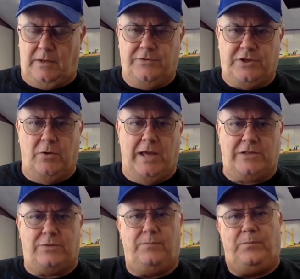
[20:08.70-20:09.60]
So
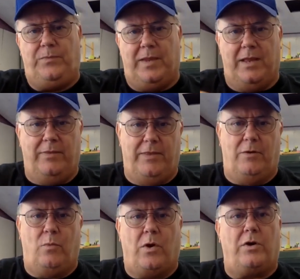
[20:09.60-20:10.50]
that's their
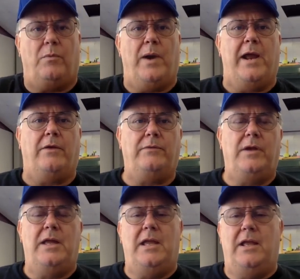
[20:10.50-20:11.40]
workaround.
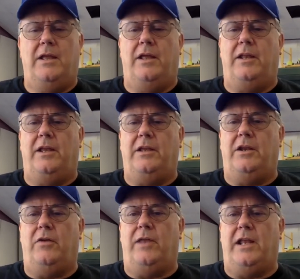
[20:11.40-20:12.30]
And,
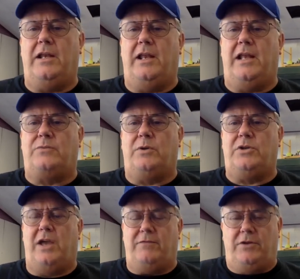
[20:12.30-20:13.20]
that's what
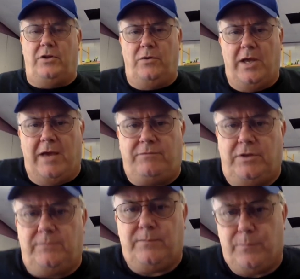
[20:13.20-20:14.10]
you have to do. You have
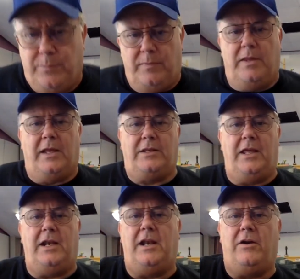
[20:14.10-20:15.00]
to
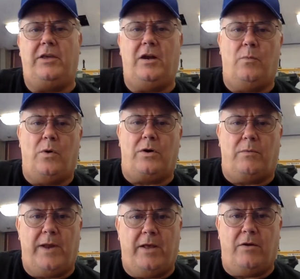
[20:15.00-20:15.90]
get in there and get a
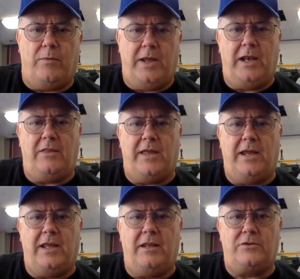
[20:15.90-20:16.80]
workaround on
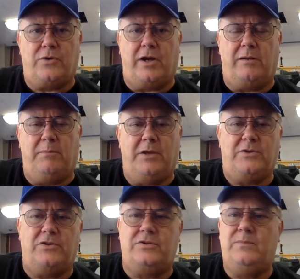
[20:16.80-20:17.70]
anything in the trucking
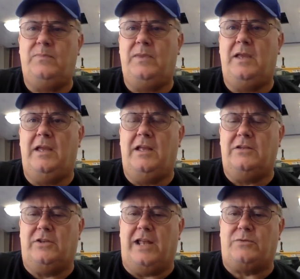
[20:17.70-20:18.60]
business.
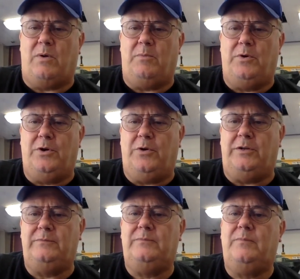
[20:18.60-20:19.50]
So that's what we're doing.